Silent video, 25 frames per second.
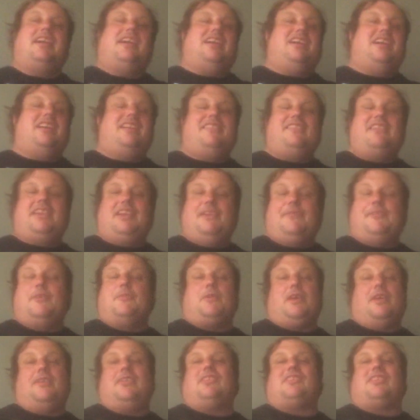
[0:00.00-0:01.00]
And if you're
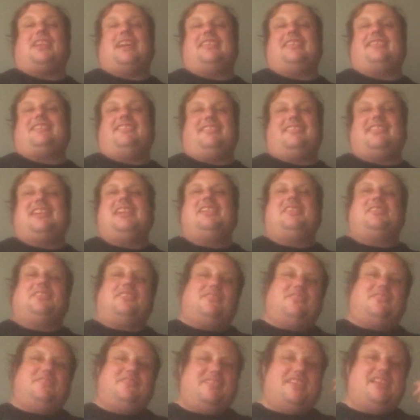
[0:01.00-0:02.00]
wearing glasses and
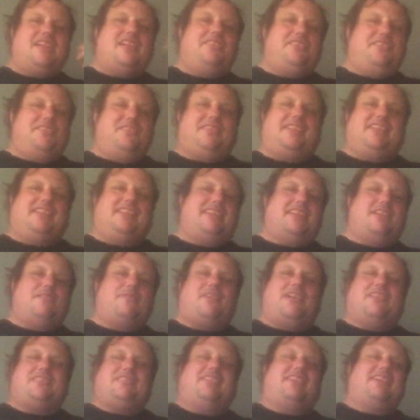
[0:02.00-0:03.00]
using and
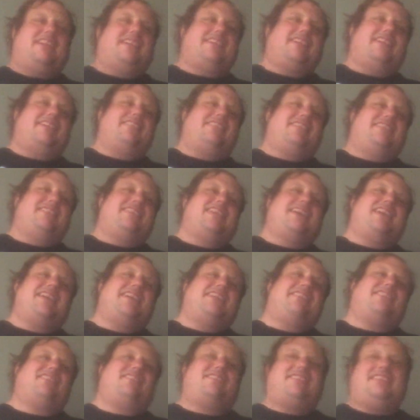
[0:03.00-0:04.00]
watching the nighttime scenes, yeah,
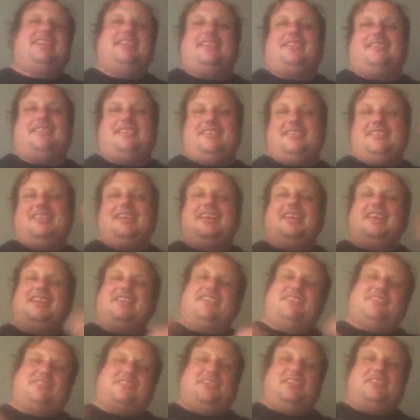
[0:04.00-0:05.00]
you still see the
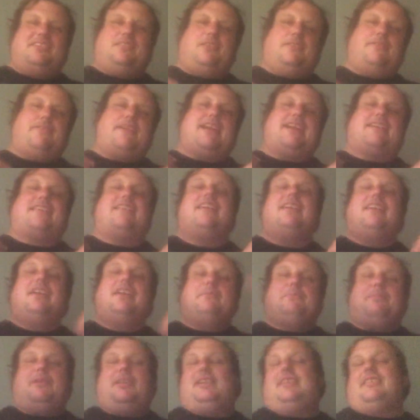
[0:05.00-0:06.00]
screen door effect,
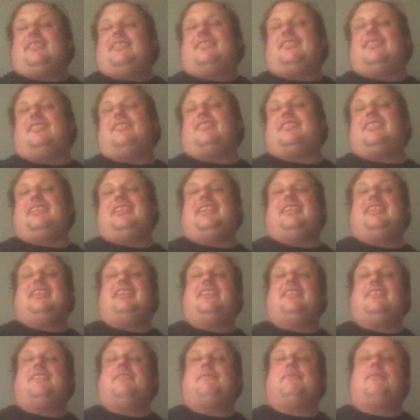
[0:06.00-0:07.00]
but you can still see
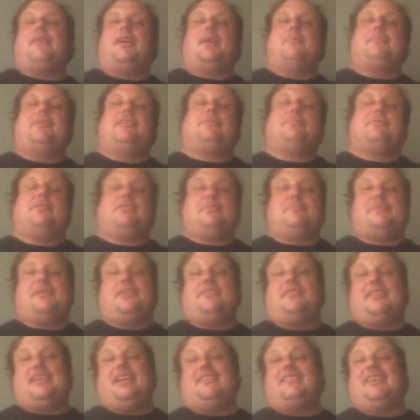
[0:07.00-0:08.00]
the environments much
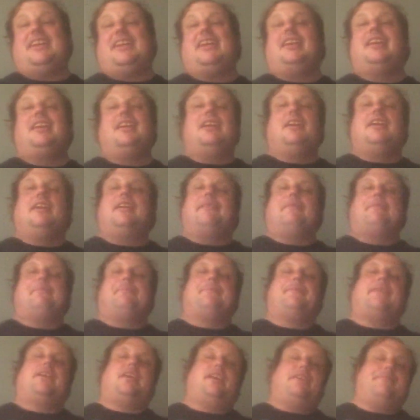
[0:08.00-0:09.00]
better that way.
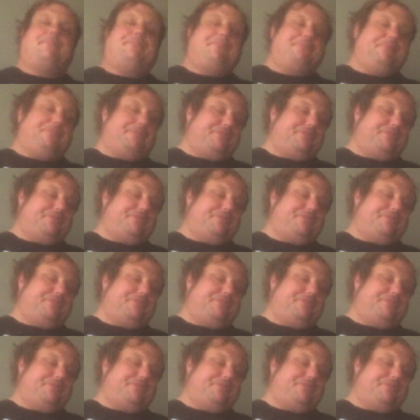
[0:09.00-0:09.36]
But